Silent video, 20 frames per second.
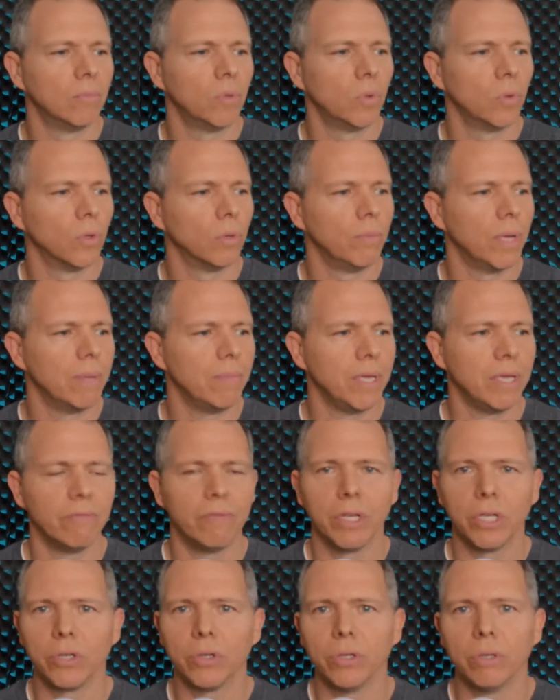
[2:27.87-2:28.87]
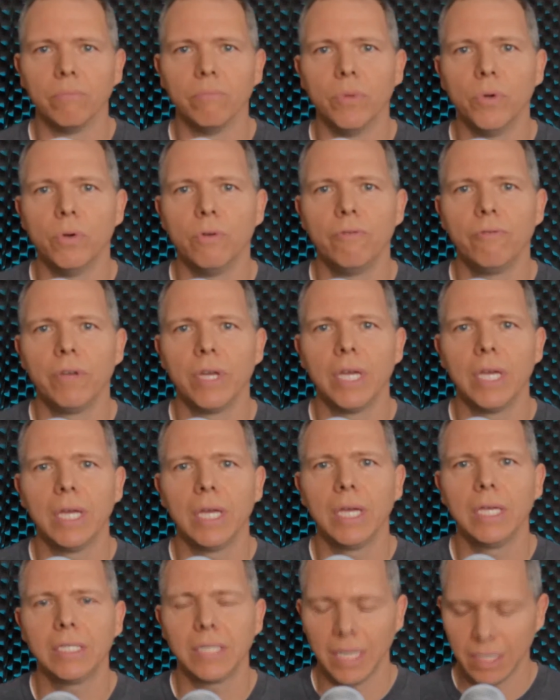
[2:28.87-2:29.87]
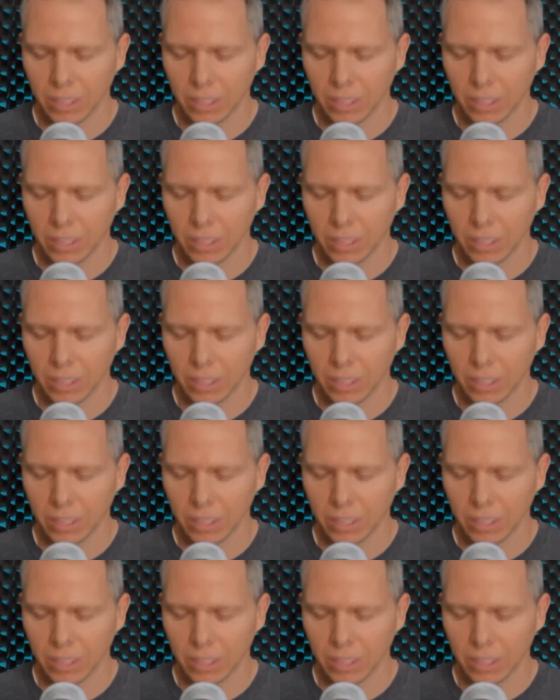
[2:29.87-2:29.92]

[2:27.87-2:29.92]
or maybe even a good movie. He's not